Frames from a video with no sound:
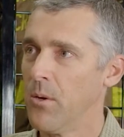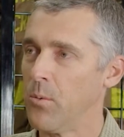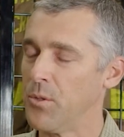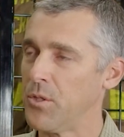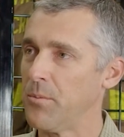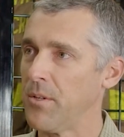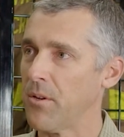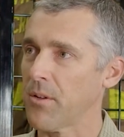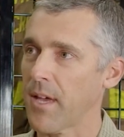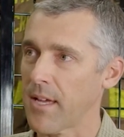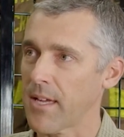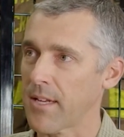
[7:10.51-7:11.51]
would you be
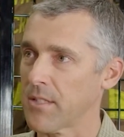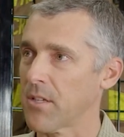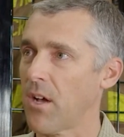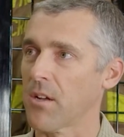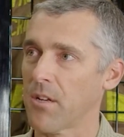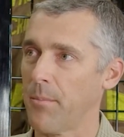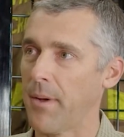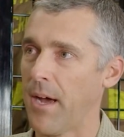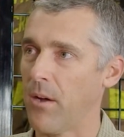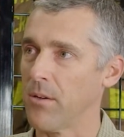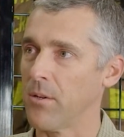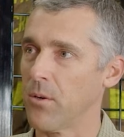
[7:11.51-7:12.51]
okay kind of talking
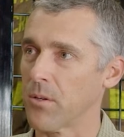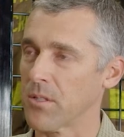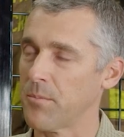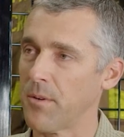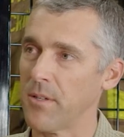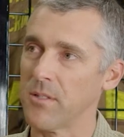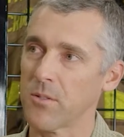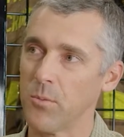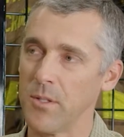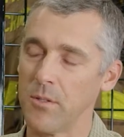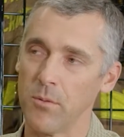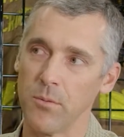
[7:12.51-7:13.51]
about your experience
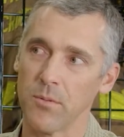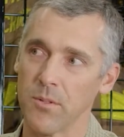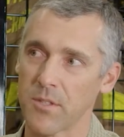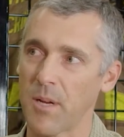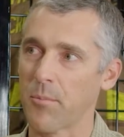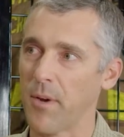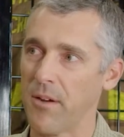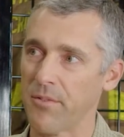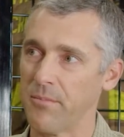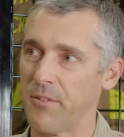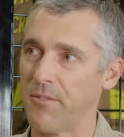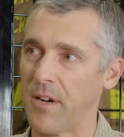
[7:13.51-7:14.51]
when you separated
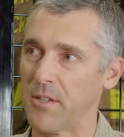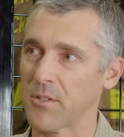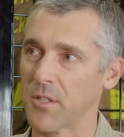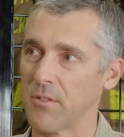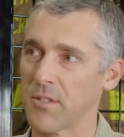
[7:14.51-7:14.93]
from the fire service,